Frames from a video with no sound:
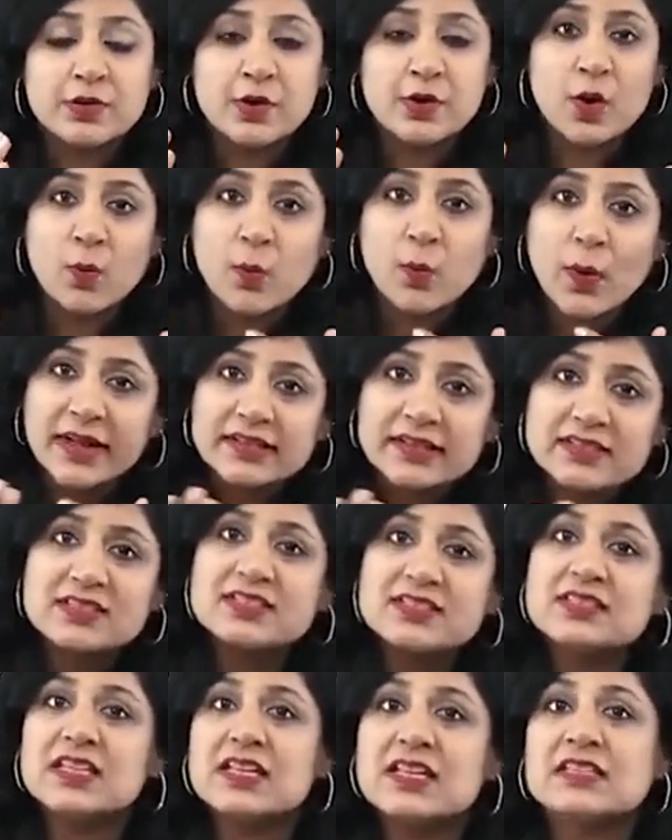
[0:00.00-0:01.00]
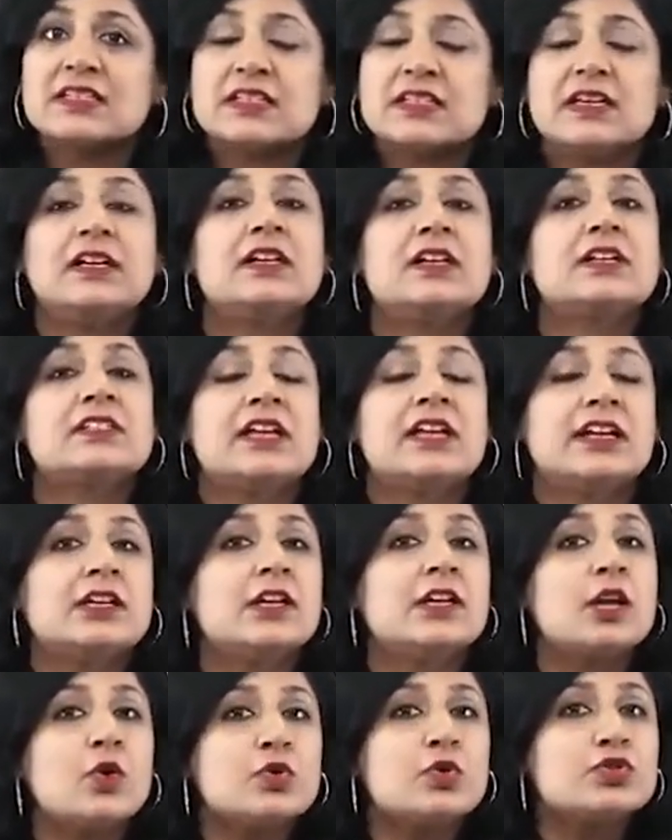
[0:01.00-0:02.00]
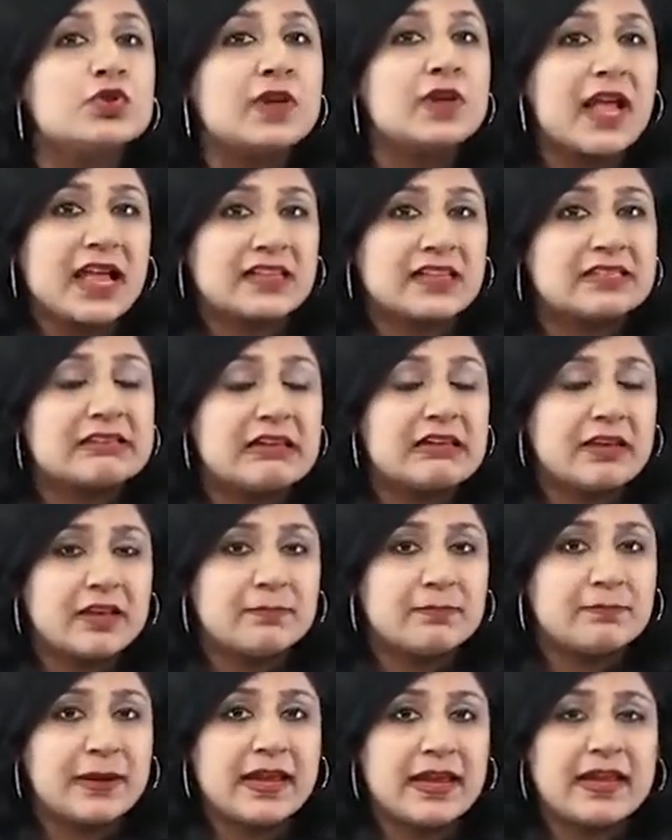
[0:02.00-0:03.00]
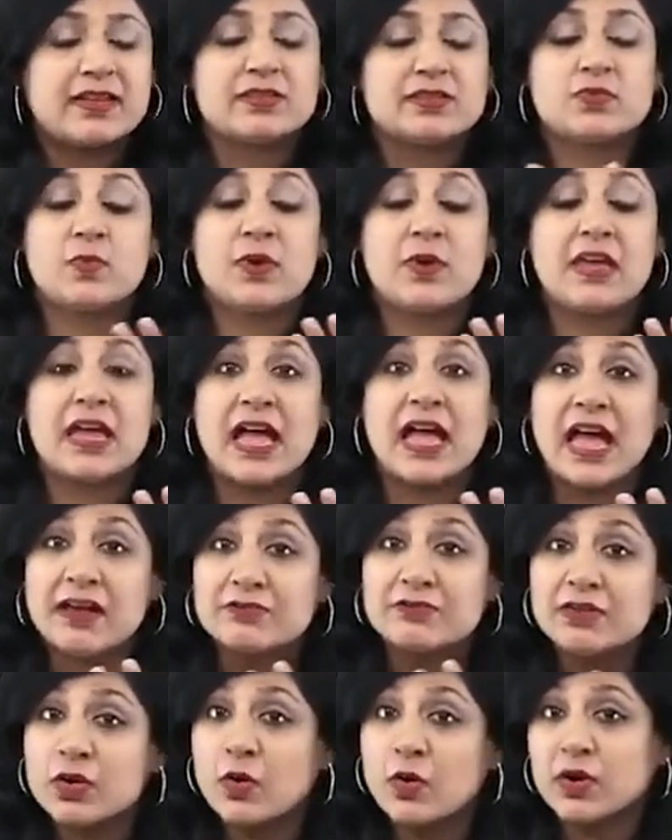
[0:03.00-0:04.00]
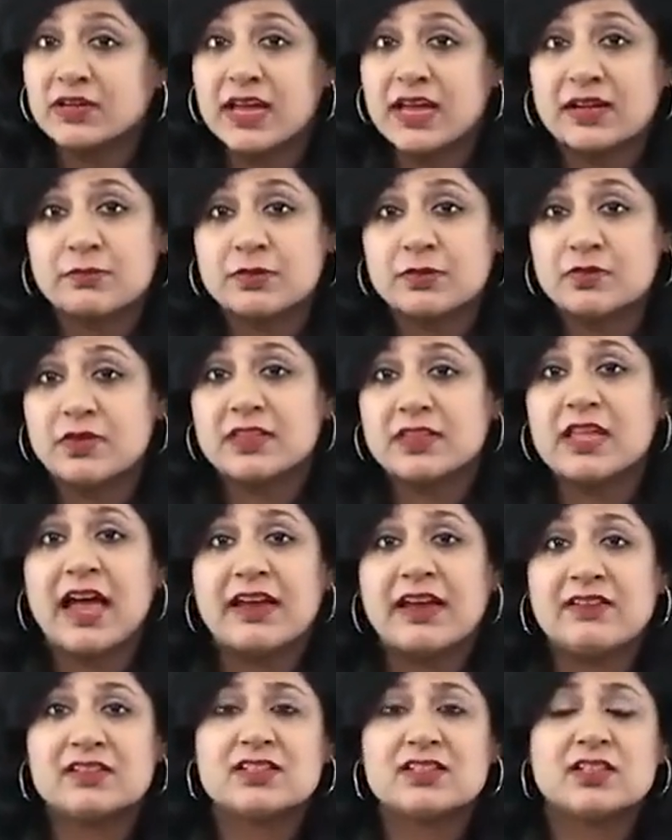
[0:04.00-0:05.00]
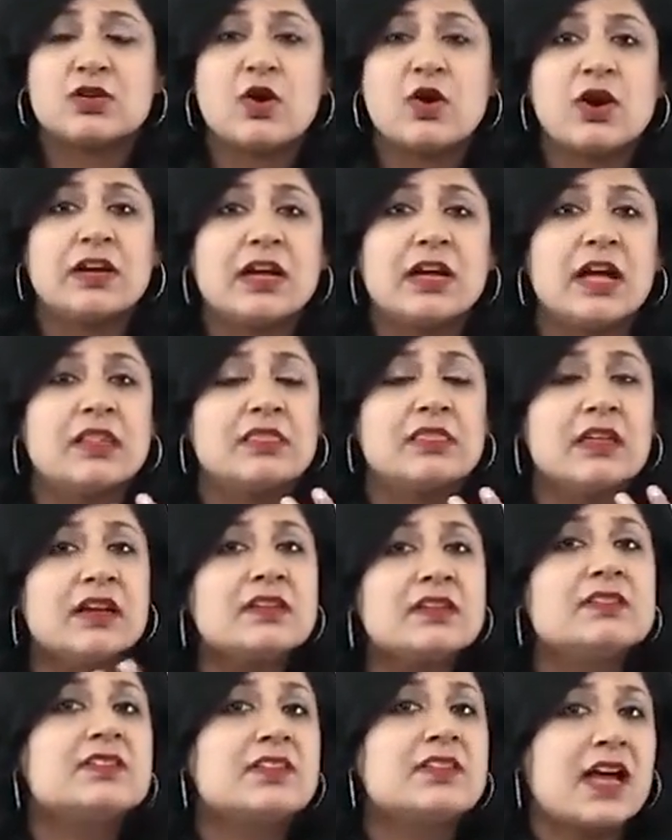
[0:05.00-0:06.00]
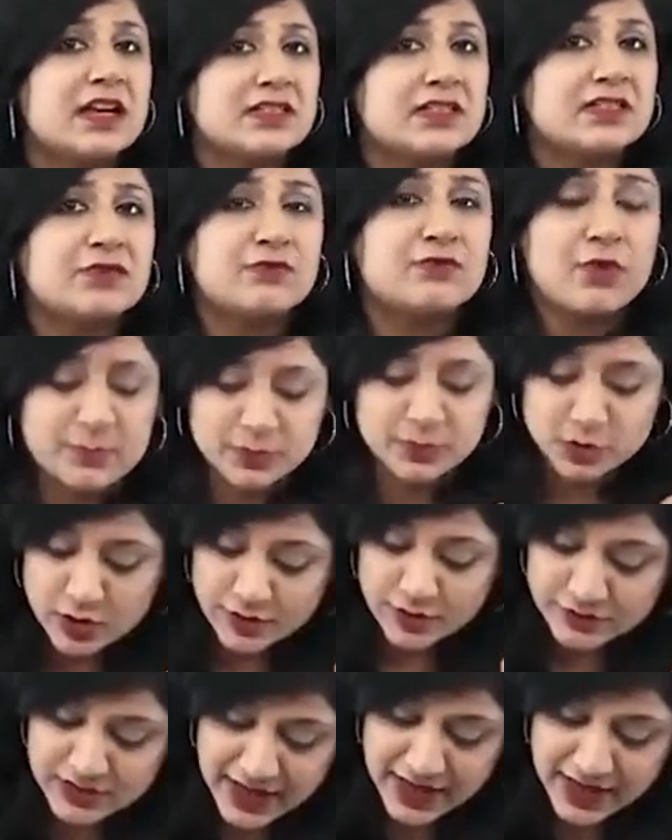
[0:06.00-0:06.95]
Now, once this sudden closure has taken place, we have the contact between the iris and cornea. There starts the formation of